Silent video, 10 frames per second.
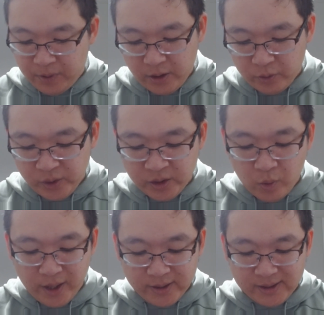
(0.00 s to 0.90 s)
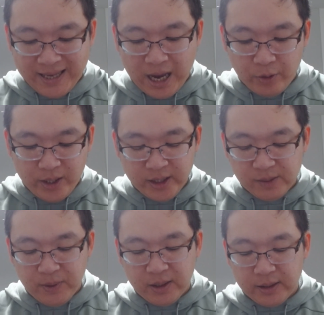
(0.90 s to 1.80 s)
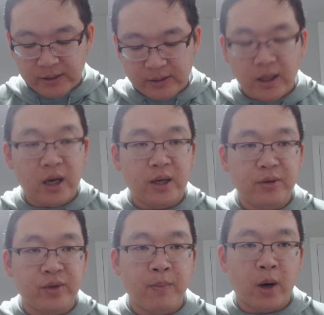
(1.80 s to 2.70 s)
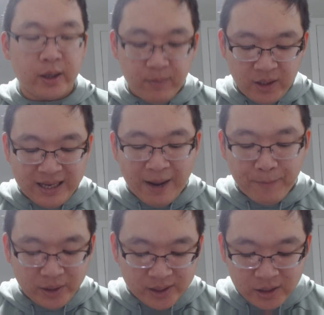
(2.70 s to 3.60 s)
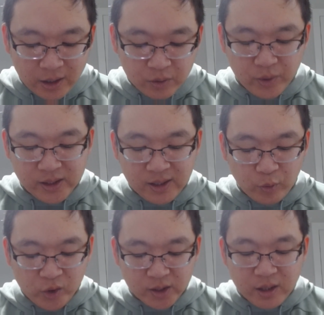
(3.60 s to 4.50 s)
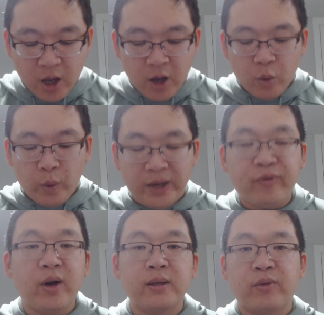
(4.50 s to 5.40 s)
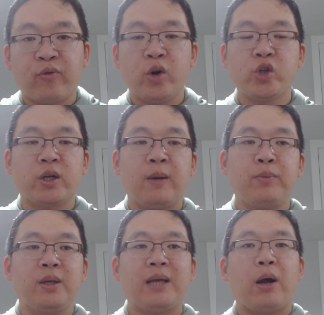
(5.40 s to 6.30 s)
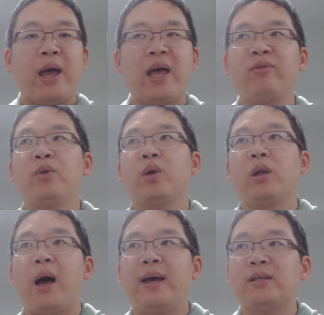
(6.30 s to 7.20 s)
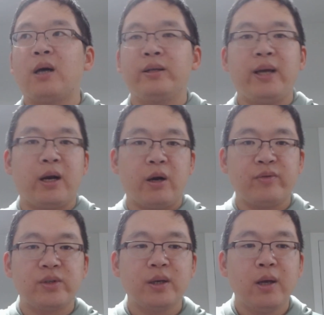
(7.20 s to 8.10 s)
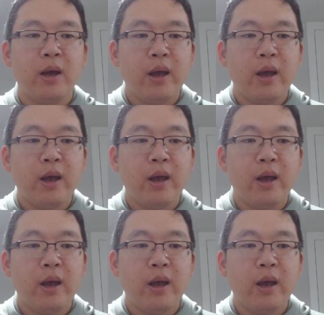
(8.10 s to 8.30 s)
part of the reason why this is down is because of the market being down. But there's another reason, which is Wayfair is a furniture company that heavily relies on tariffs.